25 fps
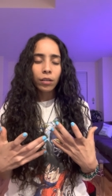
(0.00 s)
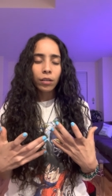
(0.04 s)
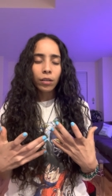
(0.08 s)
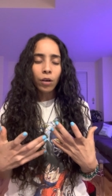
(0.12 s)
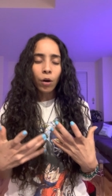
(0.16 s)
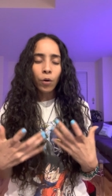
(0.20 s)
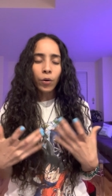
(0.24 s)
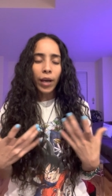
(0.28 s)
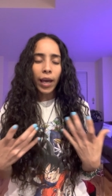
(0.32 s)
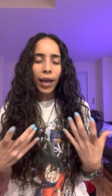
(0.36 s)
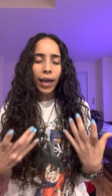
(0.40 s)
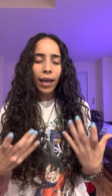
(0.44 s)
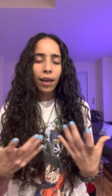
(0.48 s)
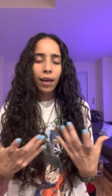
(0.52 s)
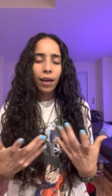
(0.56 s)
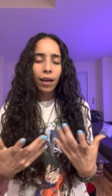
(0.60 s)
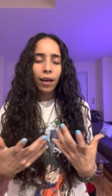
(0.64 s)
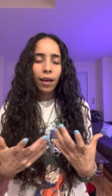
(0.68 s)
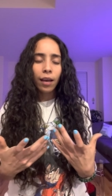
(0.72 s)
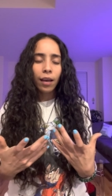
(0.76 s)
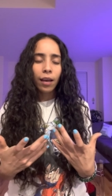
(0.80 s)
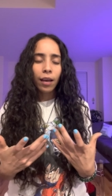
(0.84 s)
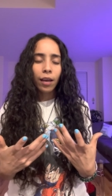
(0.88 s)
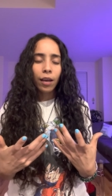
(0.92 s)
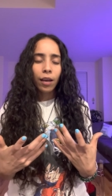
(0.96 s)
Okay?
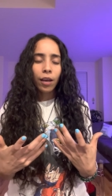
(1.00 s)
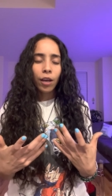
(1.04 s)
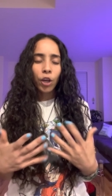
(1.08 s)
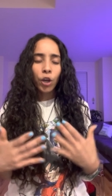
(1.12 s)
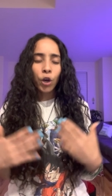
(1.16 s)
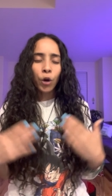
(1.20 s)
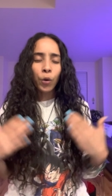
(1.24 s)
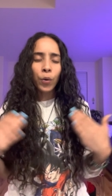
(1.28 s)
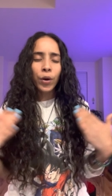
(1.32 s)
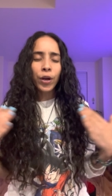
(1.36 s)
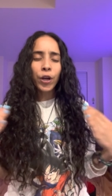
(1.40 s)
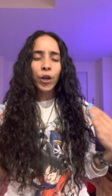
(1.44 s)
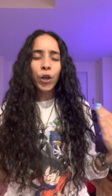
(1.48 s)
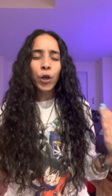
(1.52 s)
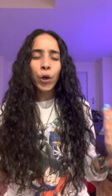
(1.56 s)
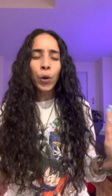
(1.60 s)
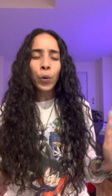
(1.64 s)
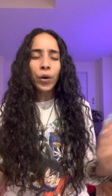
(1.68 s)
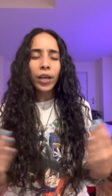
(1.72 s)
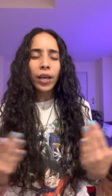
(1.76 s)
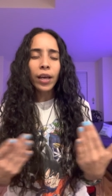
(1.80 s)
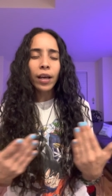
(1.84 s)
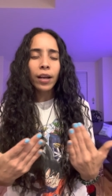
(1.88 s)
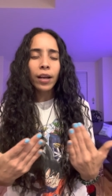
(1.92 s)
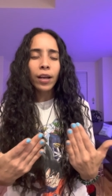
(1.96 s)
You're in
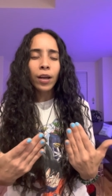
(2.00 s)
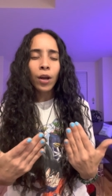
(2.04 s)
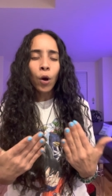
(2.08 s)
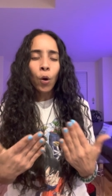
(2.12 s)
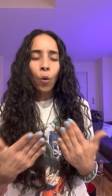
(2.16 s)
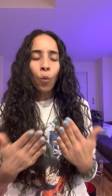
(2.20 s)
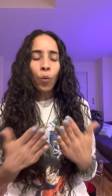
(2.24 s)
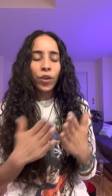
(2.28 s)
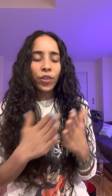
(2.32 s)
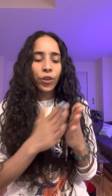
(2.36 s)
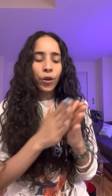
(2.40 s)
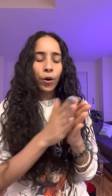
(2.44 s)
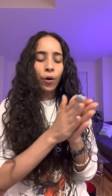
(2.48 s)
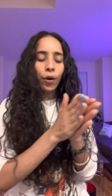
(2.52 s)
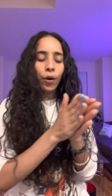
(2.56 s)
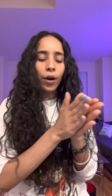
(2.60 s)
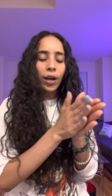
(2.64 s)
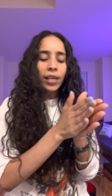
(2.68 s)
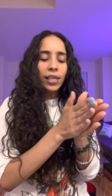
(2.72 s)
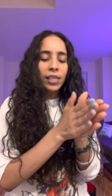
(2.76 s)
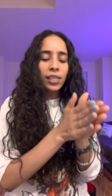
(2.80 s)
union with your